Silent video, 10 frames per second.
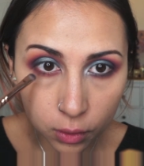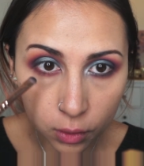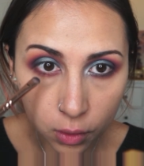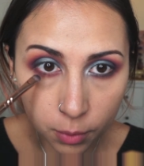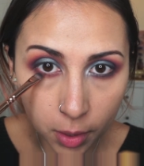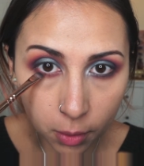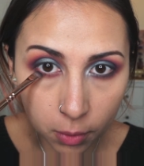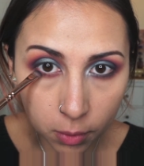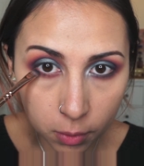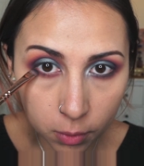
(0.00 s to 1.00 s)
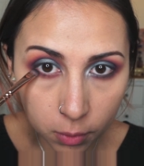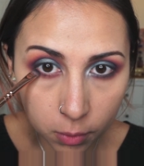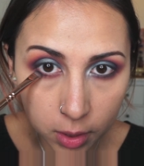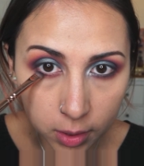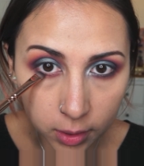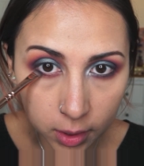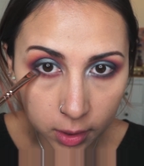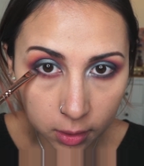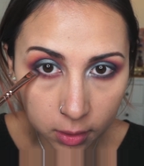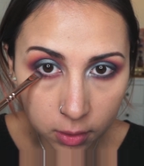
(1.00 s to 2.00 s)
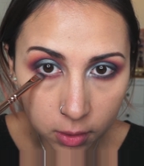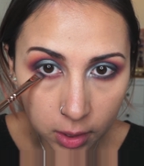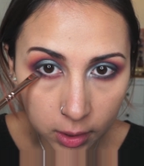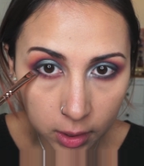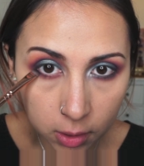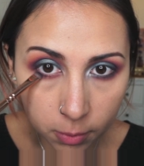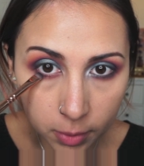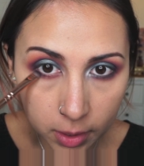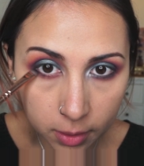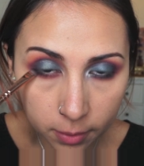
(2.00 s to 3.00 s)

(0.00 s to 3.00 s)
on my waterline, just a little bit